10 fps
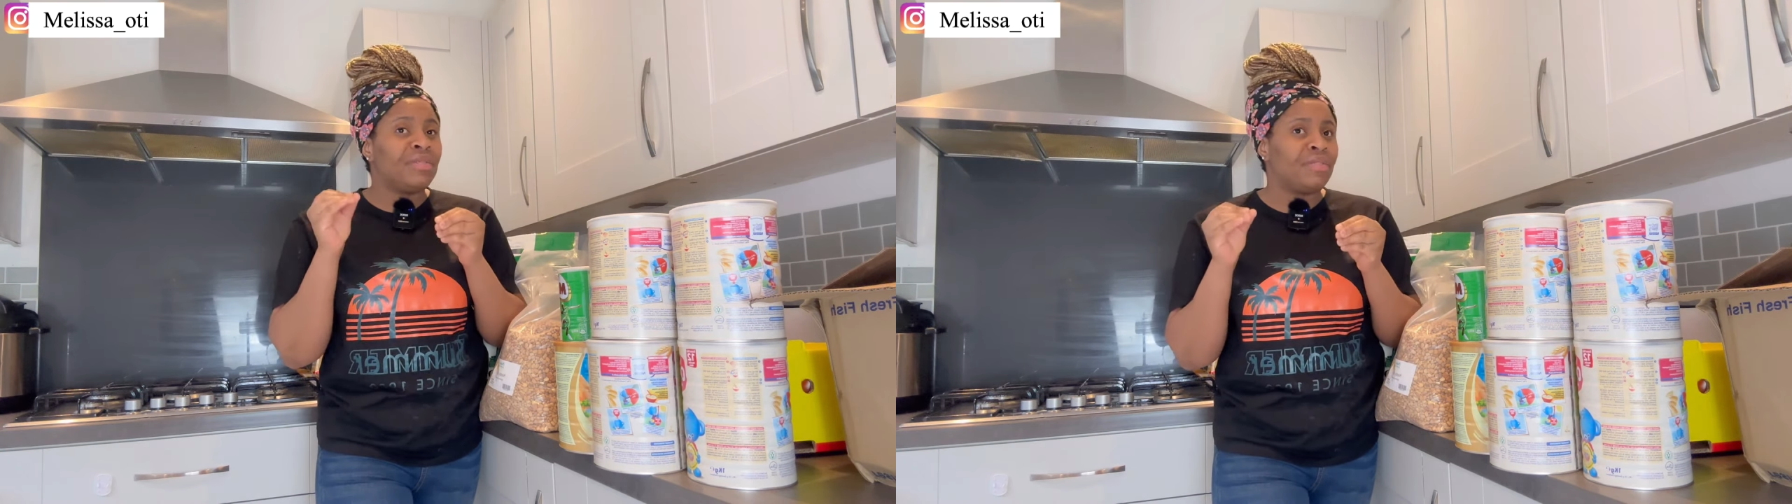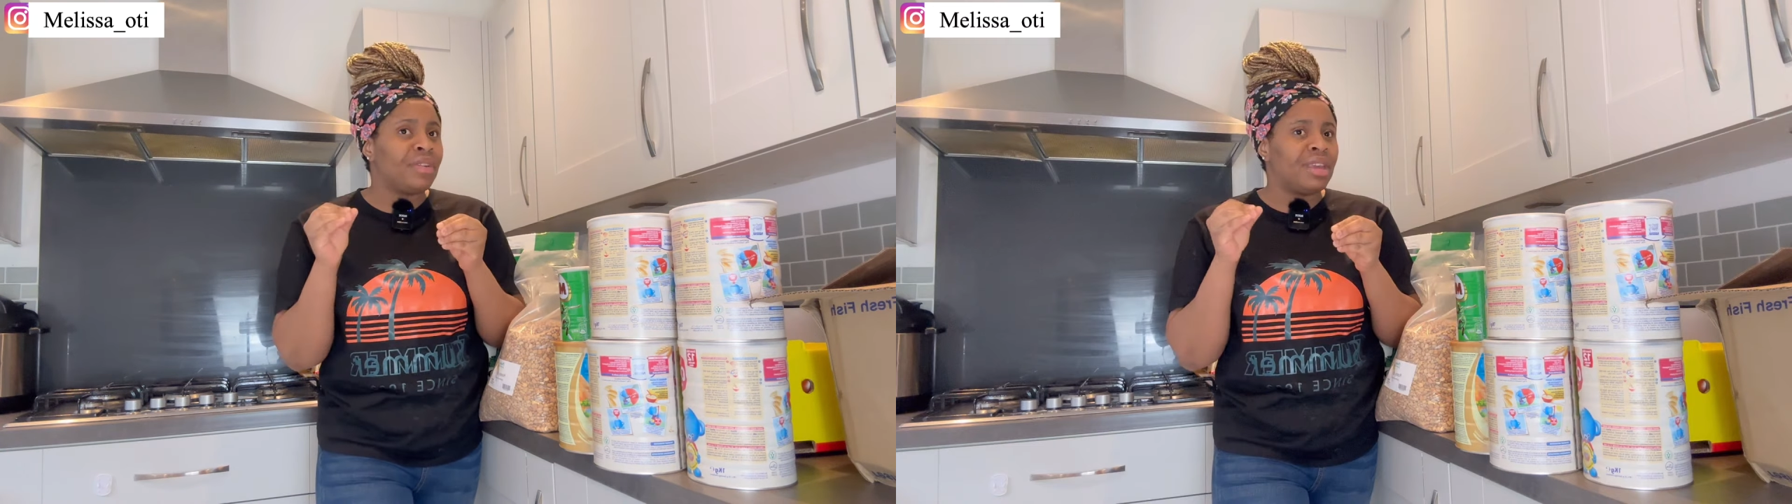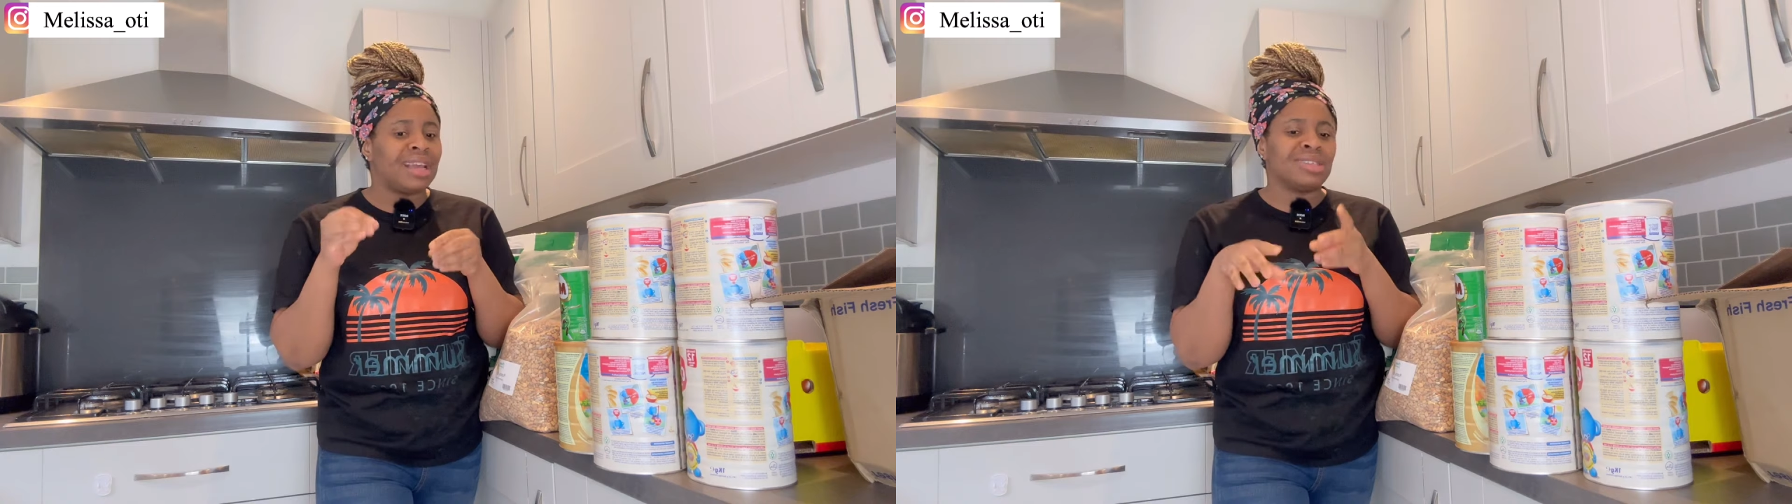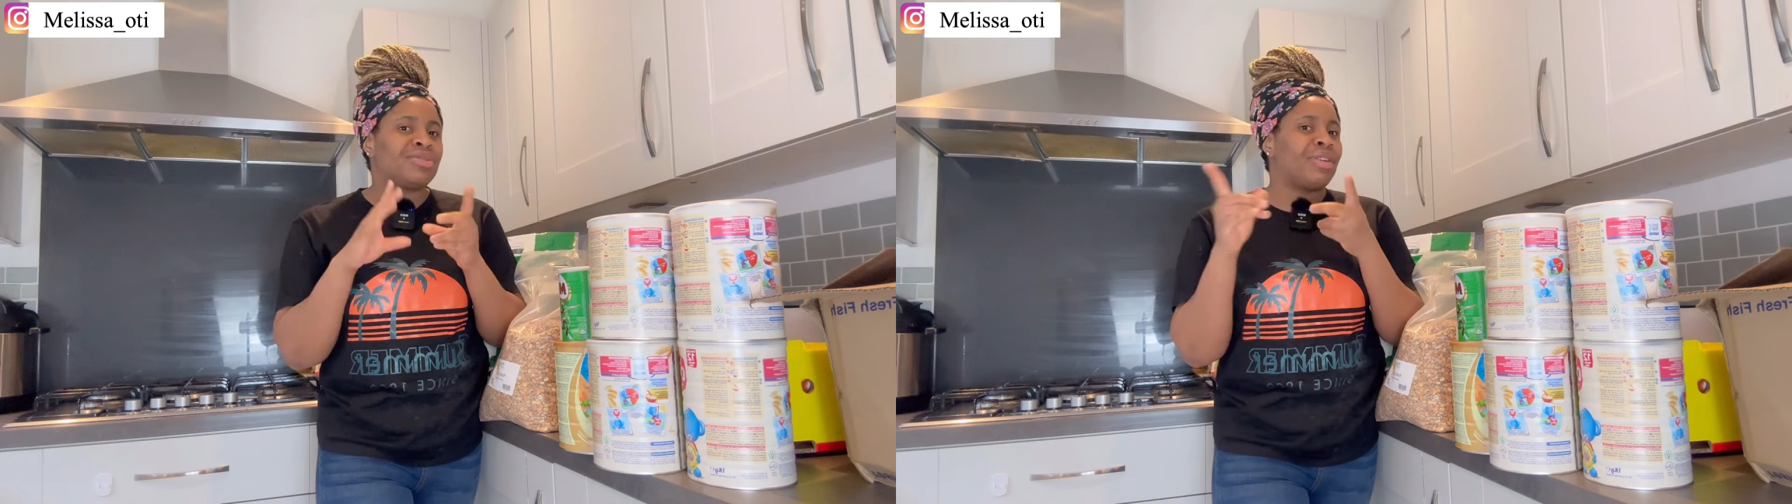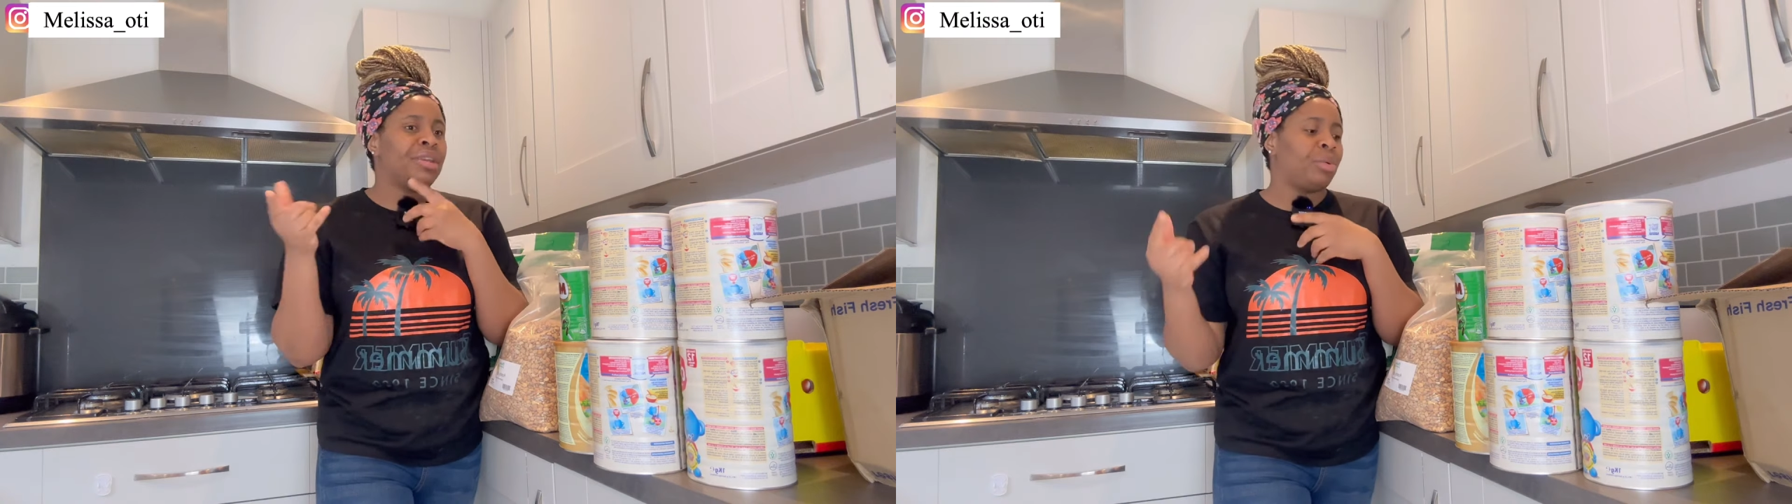fee, I just
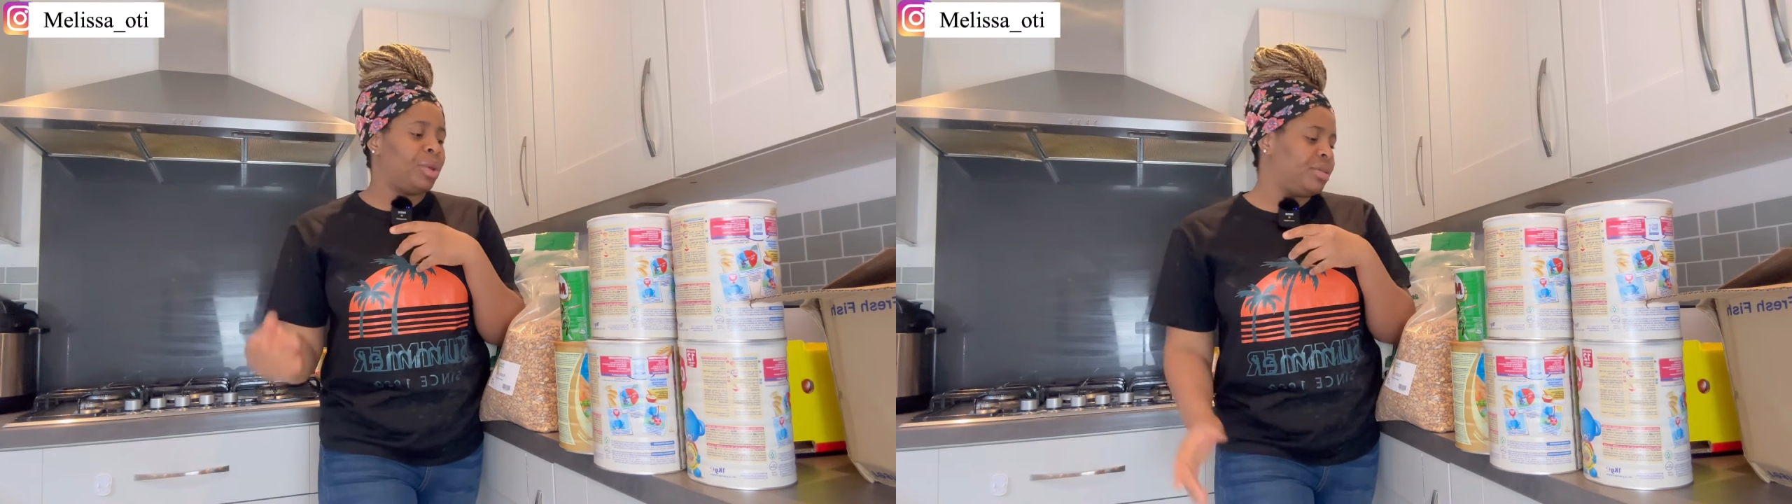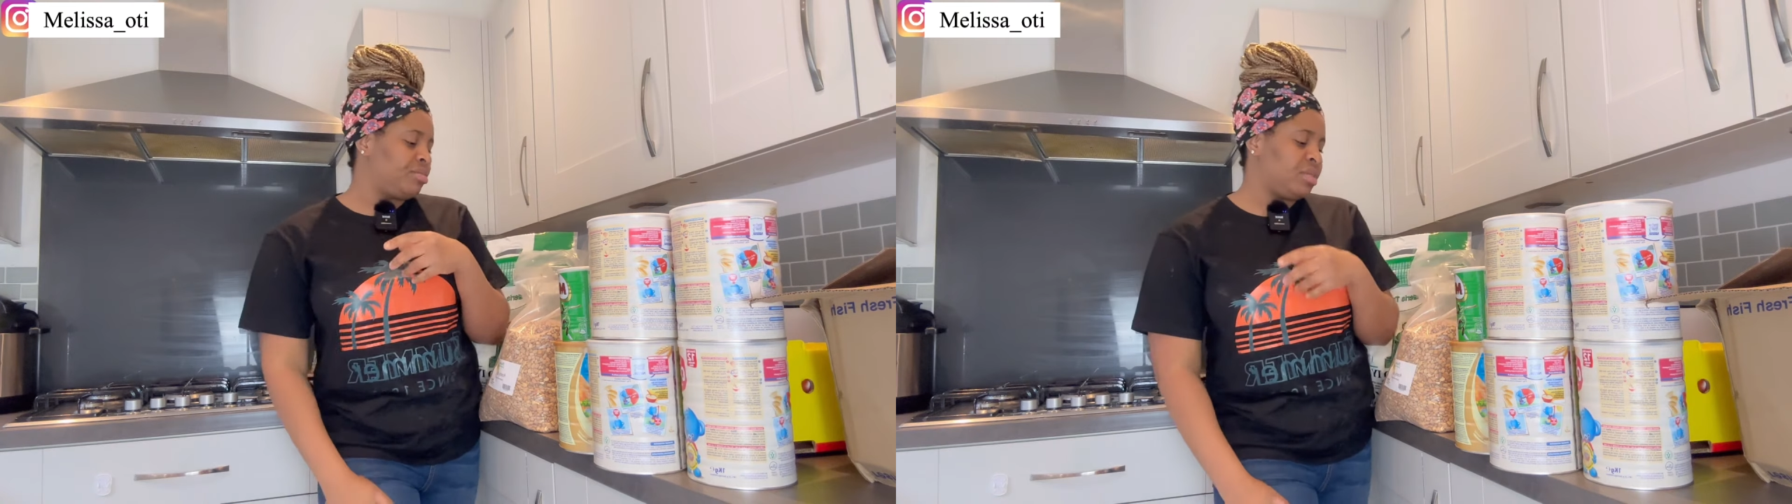ran away.